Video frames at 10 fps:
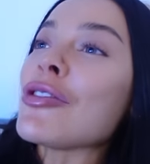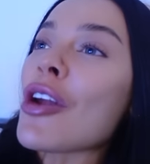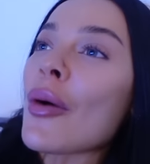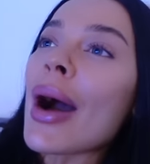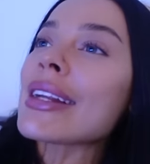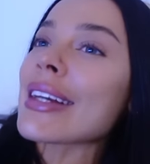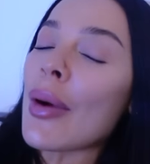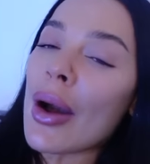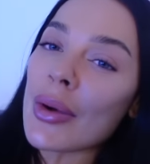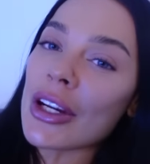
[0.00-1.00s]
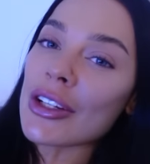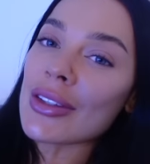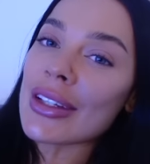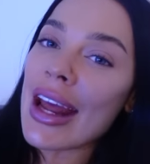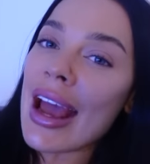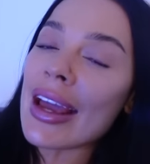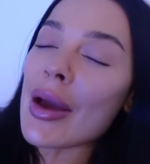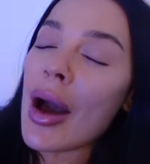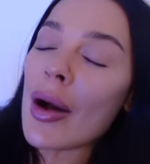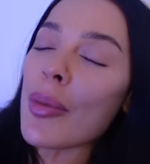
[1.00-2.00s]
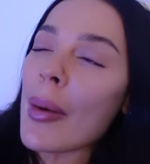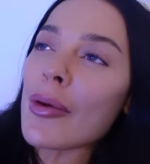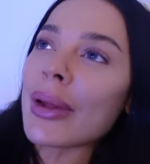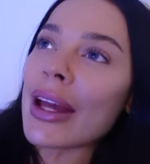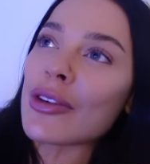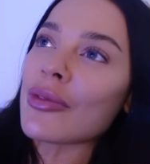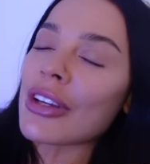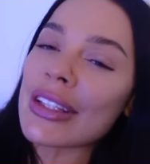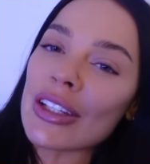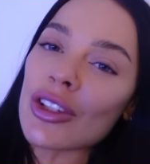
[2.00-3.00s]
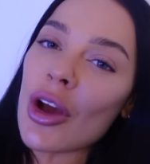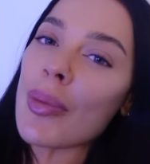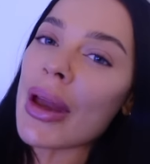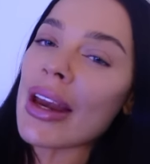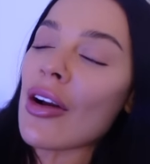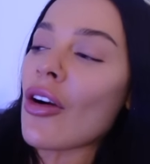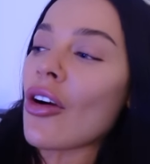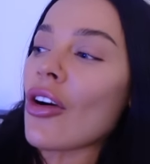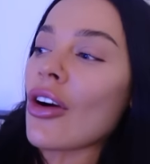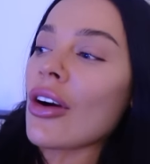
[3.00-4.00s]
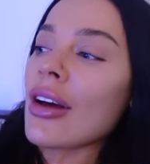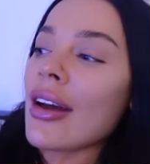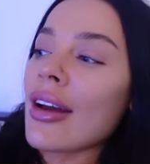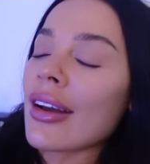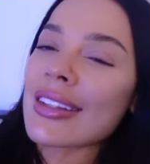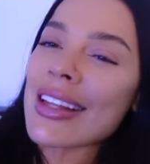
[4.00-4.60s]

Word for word: no idea what I want to do today. I'll probably end up vintage shopping or because